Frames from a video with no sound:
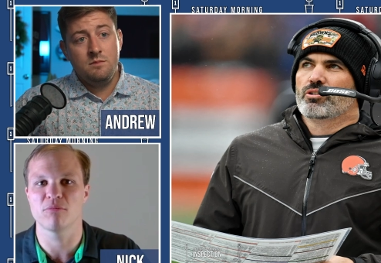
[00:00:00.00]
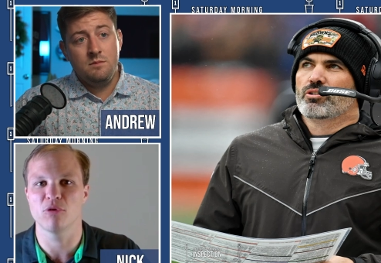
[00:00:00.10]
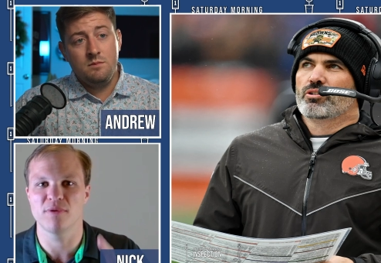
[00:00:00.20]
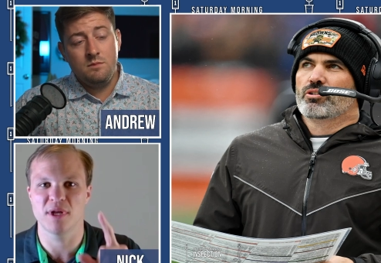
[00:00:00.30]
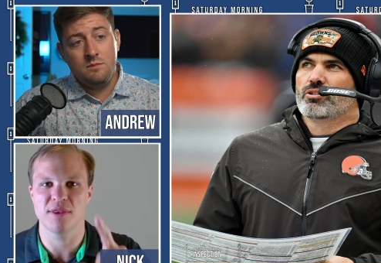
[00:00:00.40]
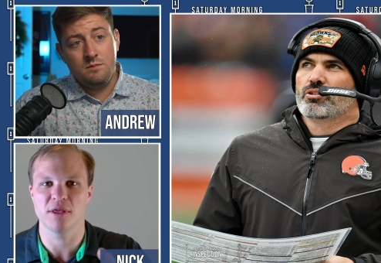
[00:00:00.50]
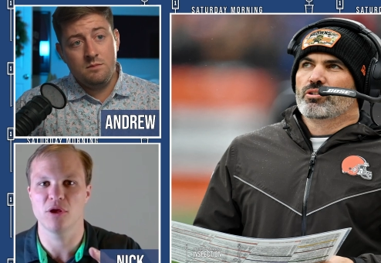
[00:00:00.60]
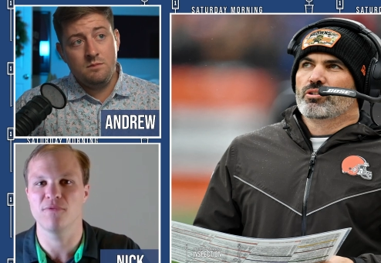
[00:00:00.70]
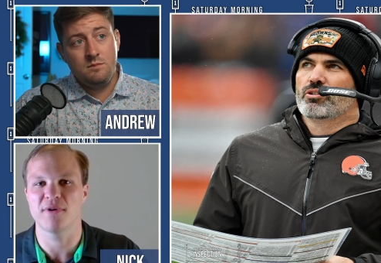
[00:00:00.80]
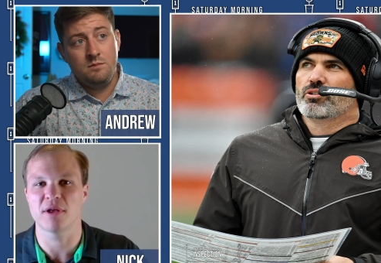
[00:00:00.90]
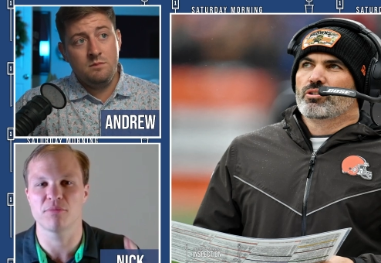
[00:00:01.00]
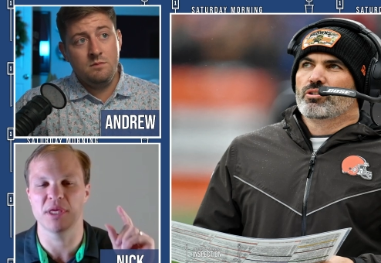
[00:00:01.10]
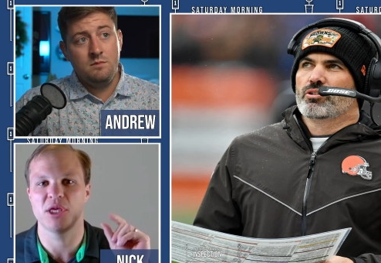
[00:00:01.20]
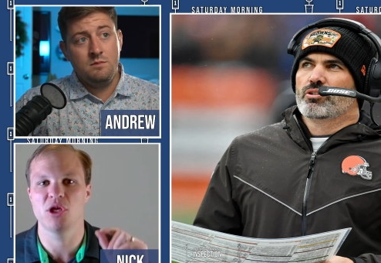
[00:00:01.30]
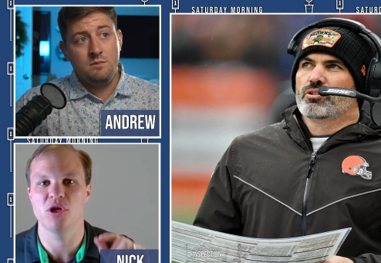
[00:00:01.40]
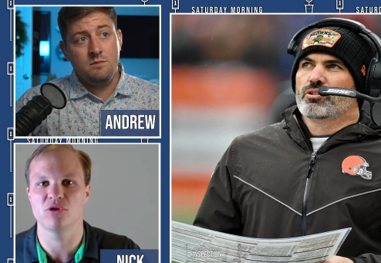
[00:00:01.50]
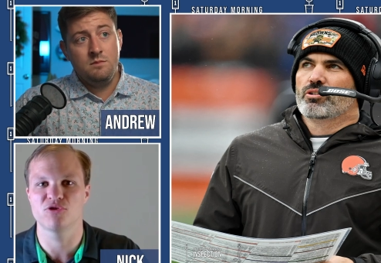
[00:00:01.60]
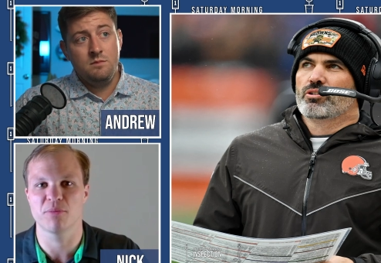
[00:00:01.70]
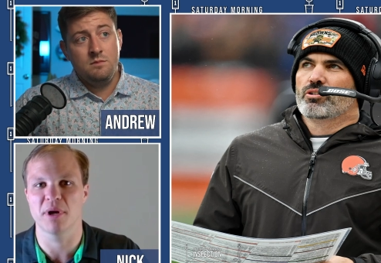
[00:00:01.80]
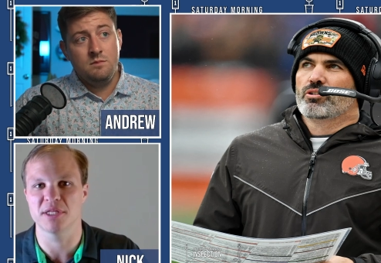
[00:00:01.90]
Speaker 1: move that I think you found will be
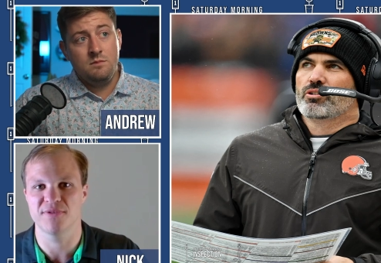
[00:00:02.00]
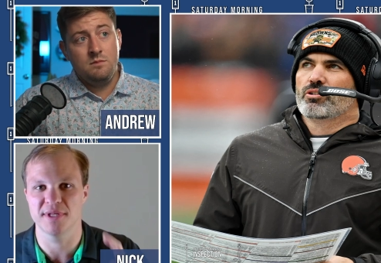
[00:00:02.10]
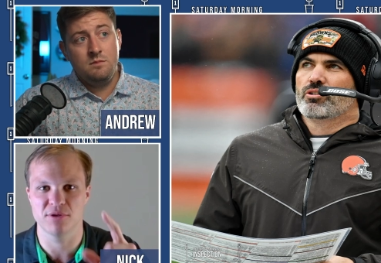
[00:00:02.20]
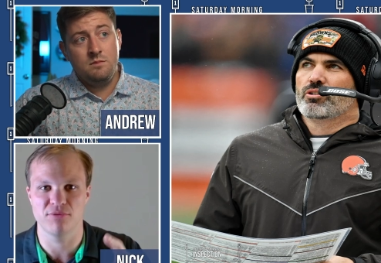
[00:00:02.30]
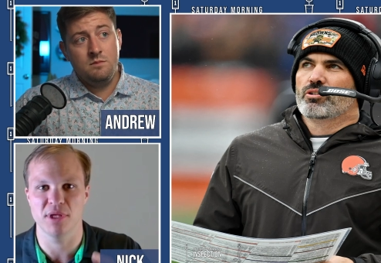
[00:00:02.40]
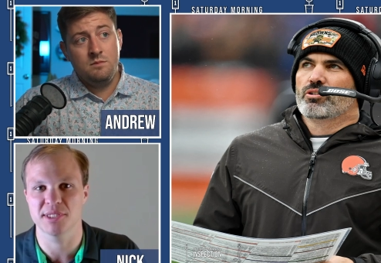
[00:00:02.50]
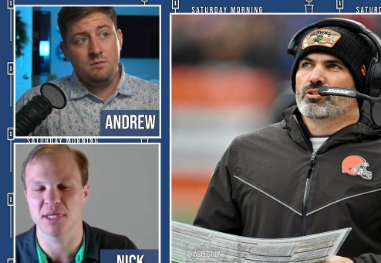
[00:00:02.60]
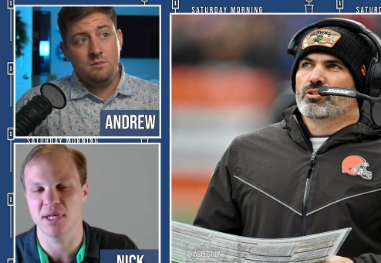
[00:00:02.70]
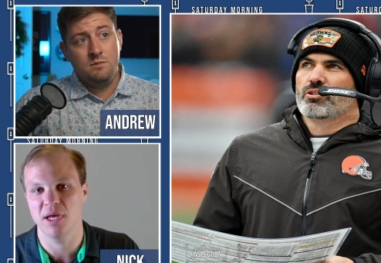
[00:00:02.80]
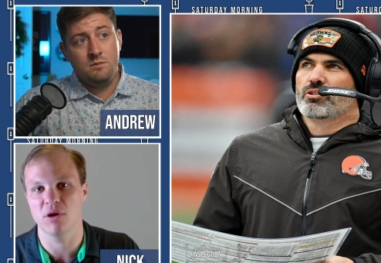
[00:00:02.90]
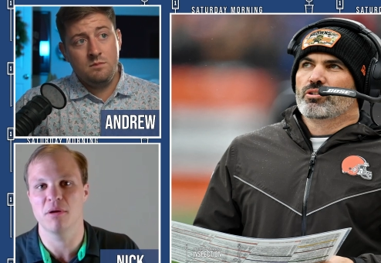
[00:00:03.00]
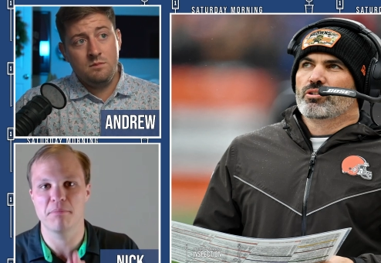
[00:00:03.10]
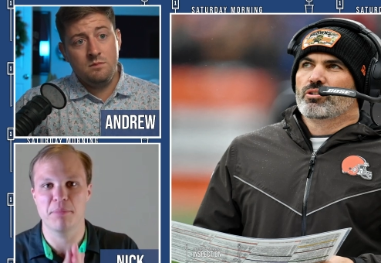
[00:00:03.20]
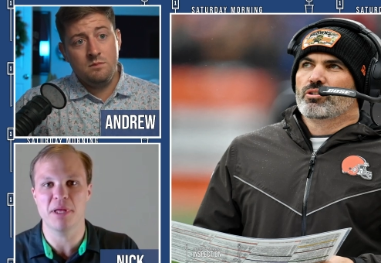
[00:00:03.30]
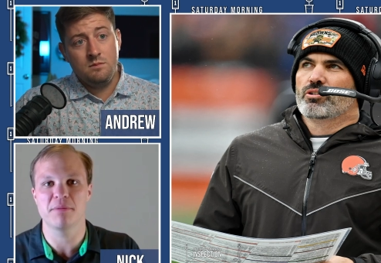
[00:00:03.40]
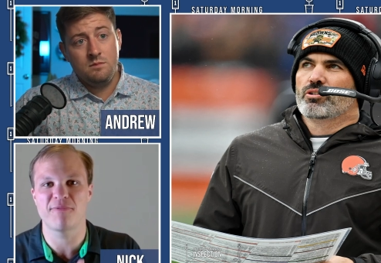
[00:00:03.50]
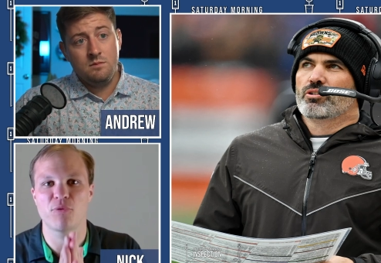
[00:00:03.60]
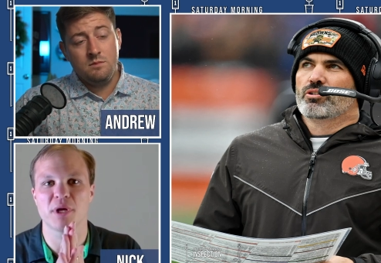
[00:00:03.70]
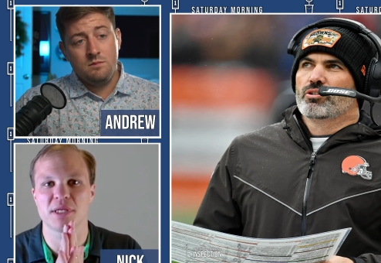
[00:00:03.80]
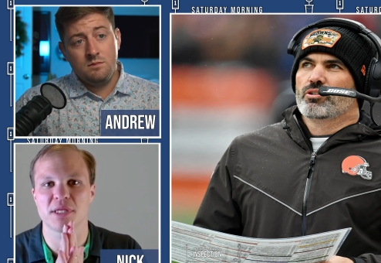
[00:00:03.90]
huge for Browns fans. I'm really excited to hear it. But
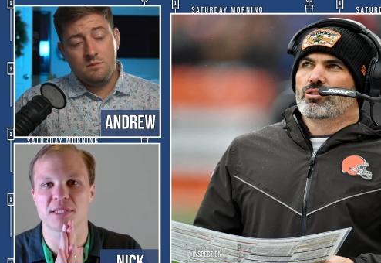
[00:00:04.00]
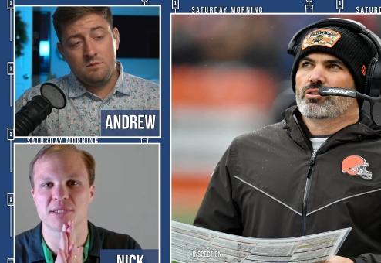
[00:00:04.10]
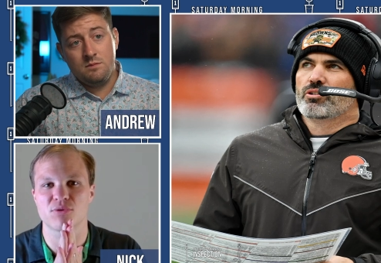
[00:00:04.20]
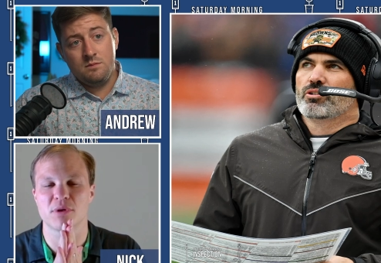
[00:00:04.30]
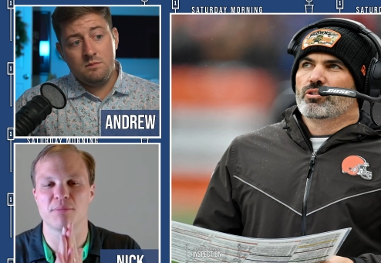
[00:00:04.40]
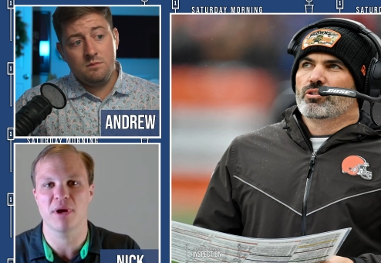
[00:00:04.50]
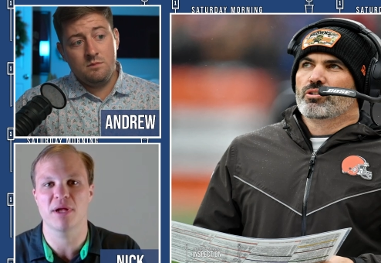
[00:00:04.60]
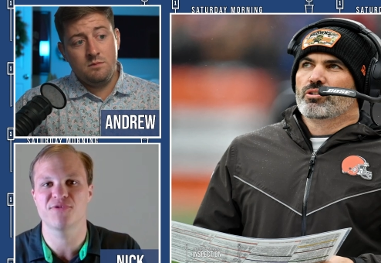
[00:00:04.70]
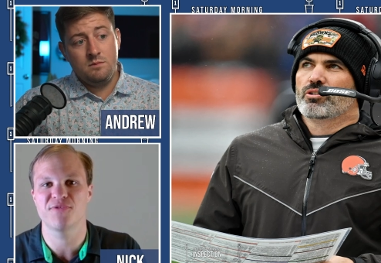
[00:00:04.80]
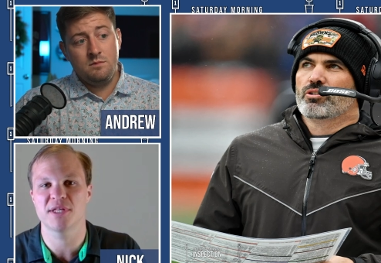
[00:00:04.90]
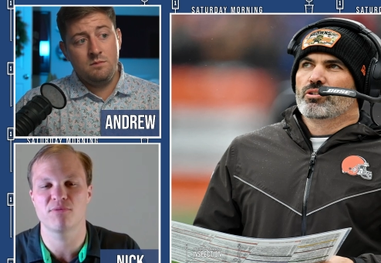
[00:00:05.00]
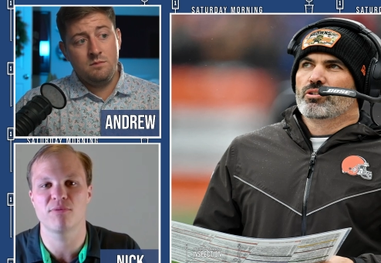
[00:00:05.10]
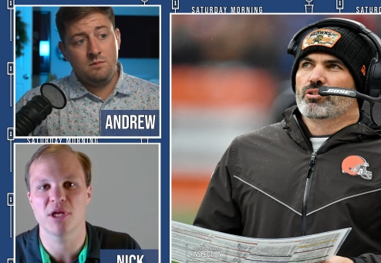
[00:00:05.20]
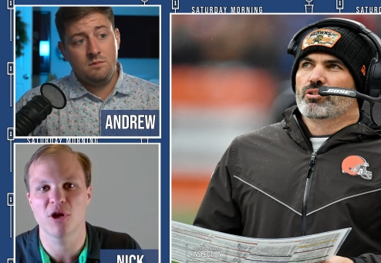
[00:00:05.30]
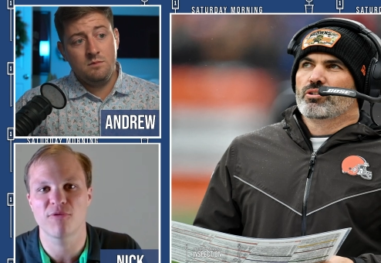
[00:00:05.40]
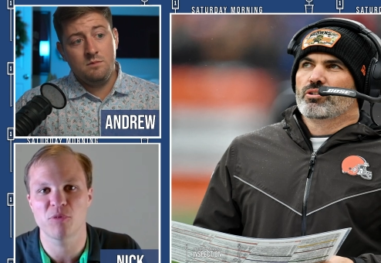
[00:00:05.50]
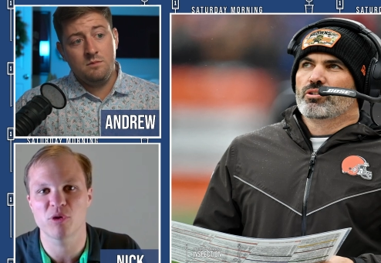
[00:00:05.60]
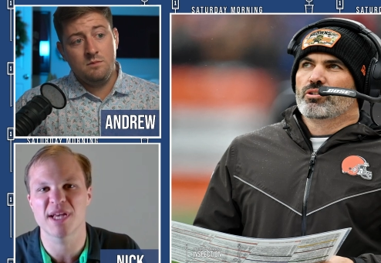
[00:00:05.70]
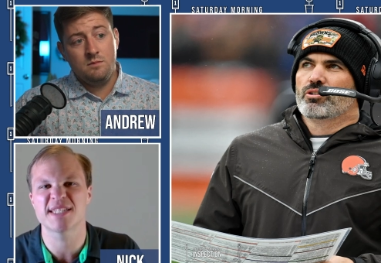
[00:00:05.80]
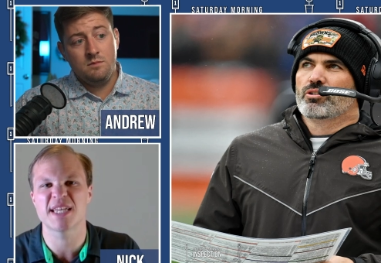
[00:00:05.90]
before we get to that story, Browns fans, we want to hear from
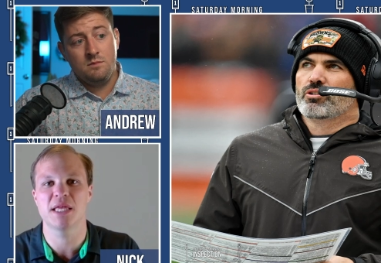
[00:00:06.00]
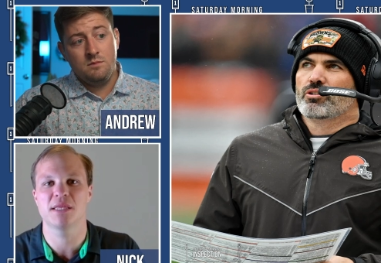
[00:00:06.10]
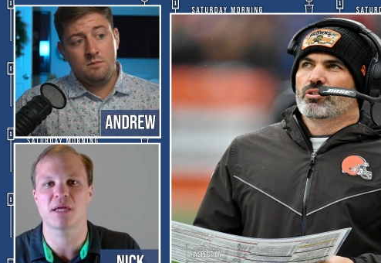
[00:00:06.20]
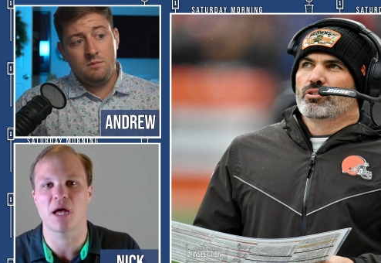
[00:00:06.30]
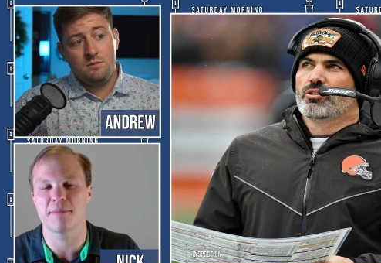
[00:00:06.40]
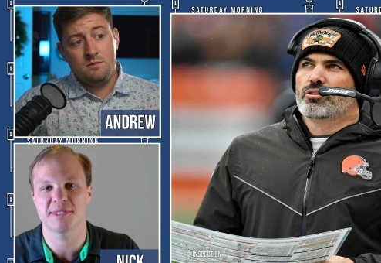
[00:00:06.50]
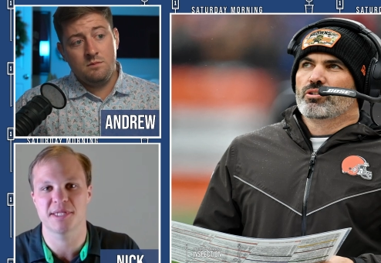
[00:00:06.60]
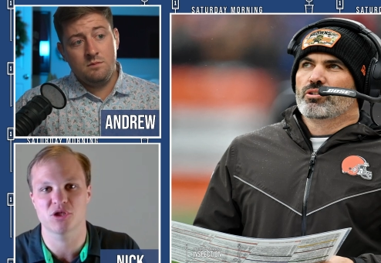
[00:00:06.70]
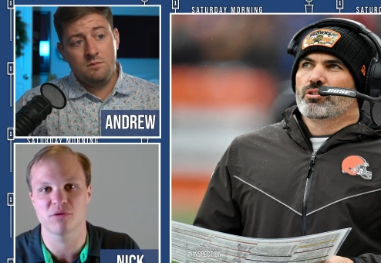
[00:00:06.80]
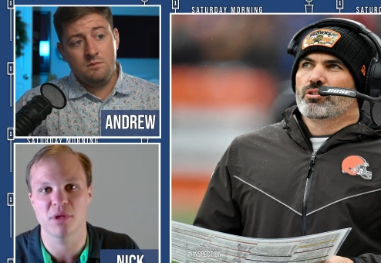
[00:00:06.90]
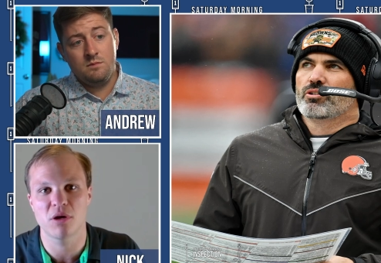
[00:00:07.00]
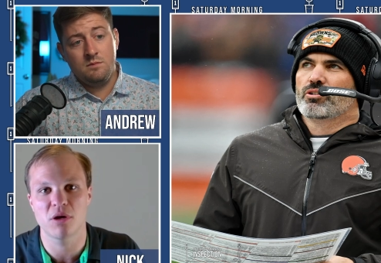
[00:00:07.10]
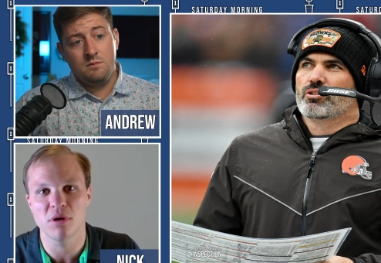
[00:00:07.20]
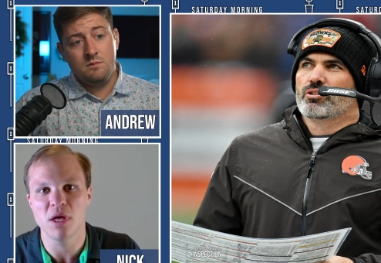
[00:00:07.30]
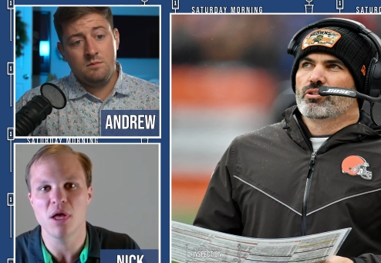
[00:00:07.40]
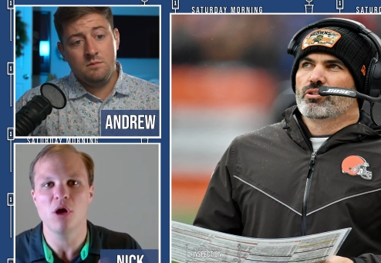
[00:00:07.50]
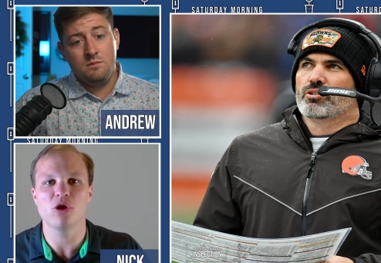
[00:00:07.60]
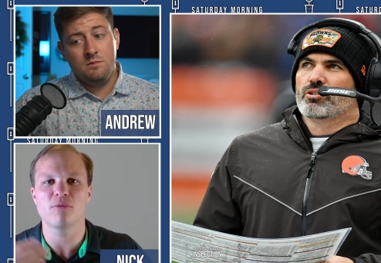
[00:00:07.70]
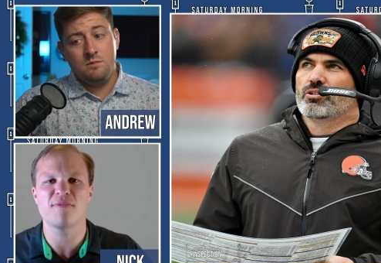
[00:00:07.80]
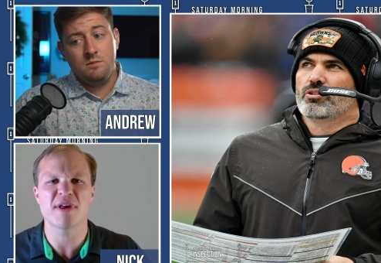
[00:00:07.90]
you guys in the comment section below.
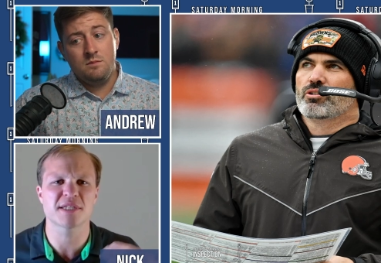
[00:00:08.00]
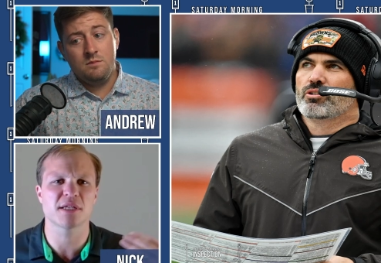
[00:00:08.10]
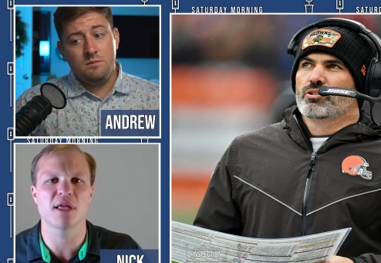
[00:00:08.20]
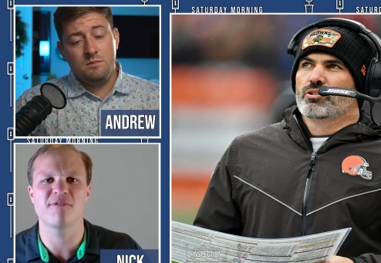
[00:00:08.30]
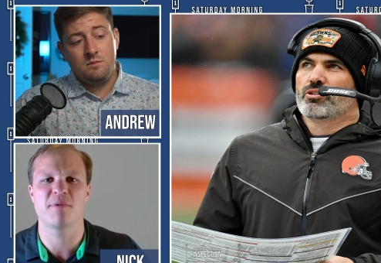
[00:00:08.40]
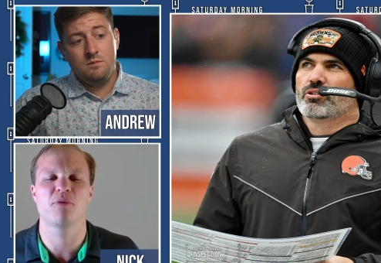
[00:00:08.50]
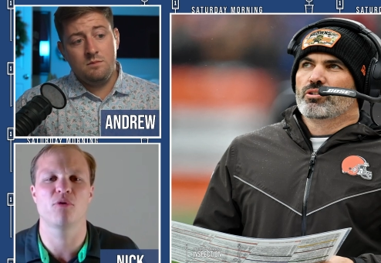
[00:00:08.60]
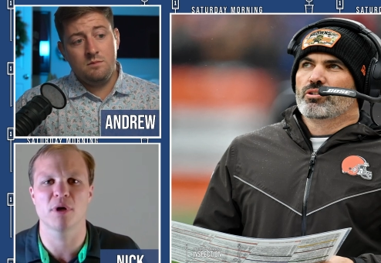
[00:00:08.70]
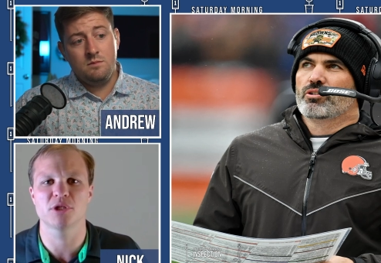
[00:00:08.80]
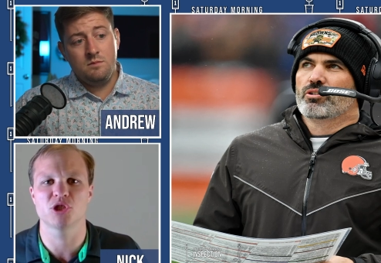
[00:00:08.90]
You know, we've asked a lot of people who watch this